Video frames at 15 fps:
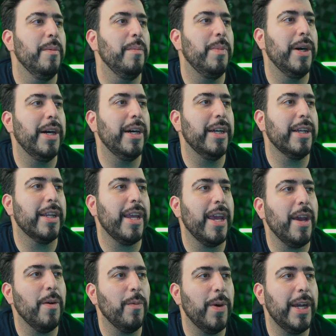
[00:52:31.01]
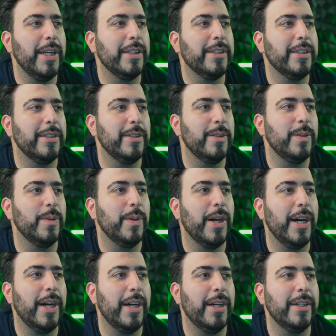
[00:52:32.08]
but can't wait to
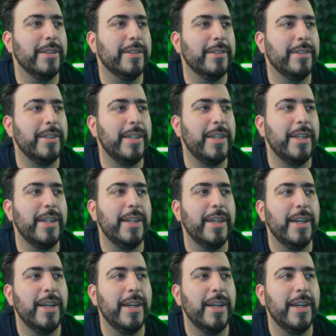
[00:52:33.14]
uh, see